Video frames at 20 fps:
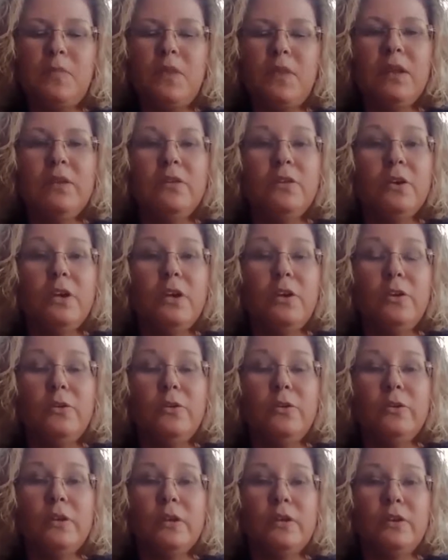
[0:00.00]
So
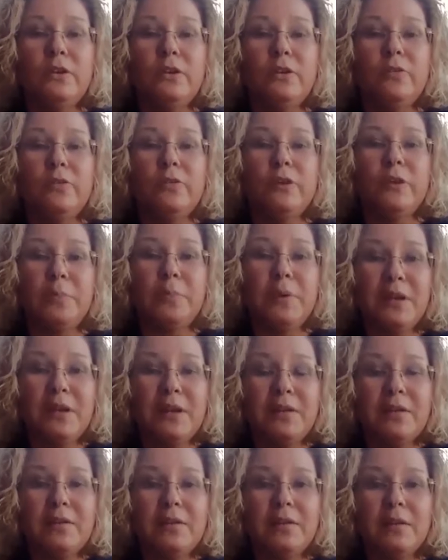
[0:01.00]
it's used for
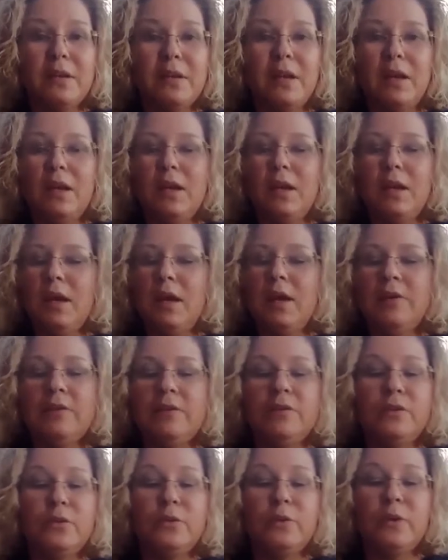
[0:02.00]
impotence,
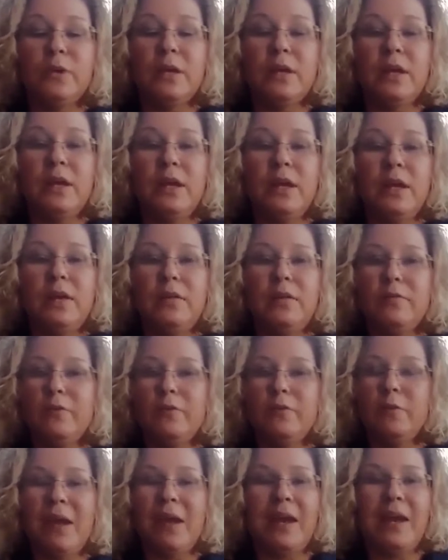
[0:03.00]
sterility
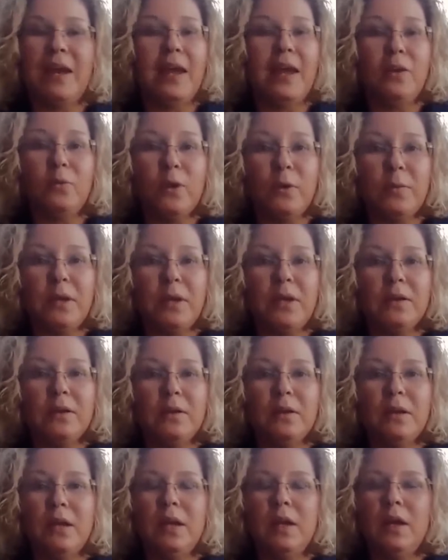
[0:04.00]
for men and
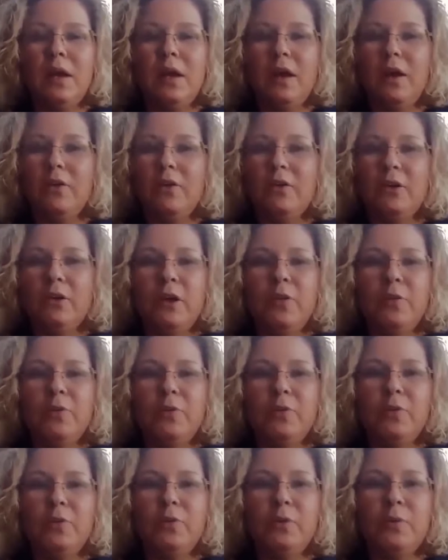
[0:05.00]
women. Also helps
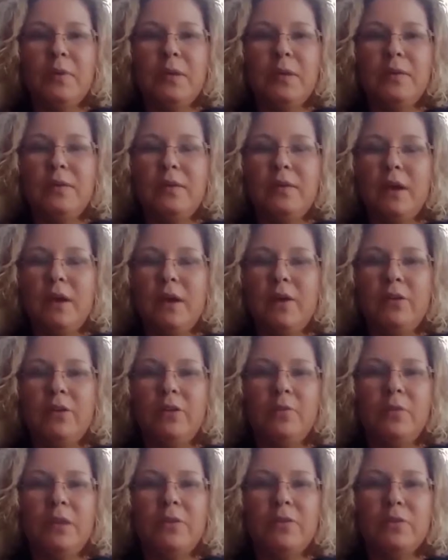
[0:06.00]
with women's health,
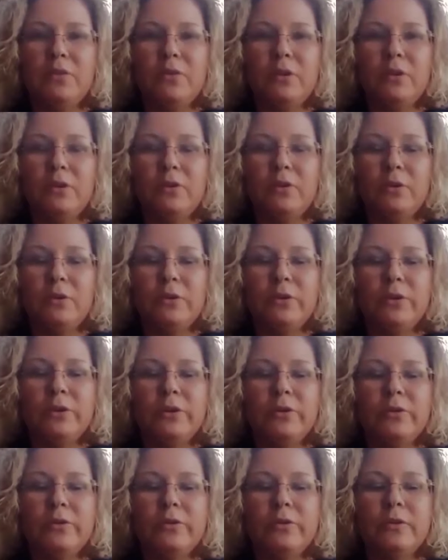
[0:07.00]
menstrual
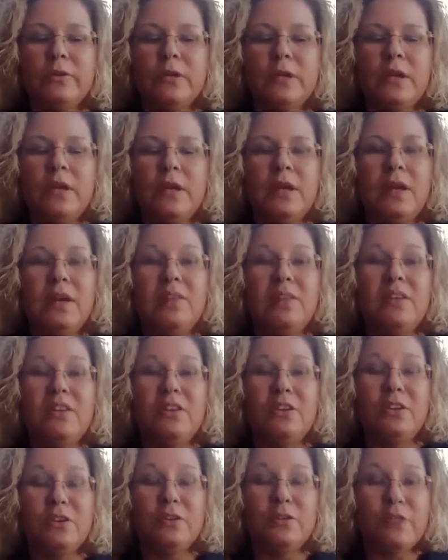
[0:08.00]
disorders. It's a
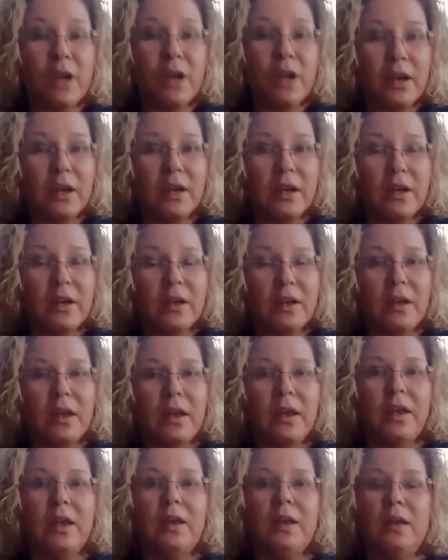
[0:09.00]
nerve tonic
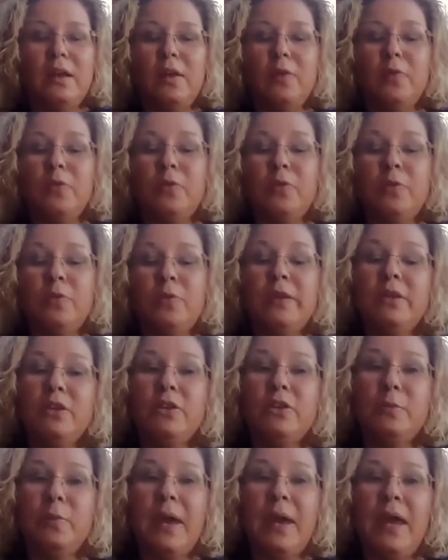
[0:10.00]
and helps with
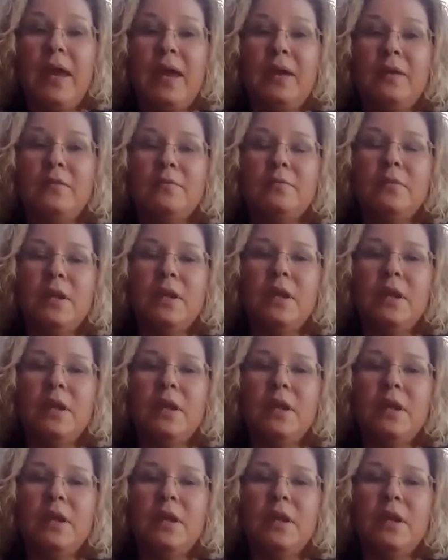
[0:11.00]
muscular pain,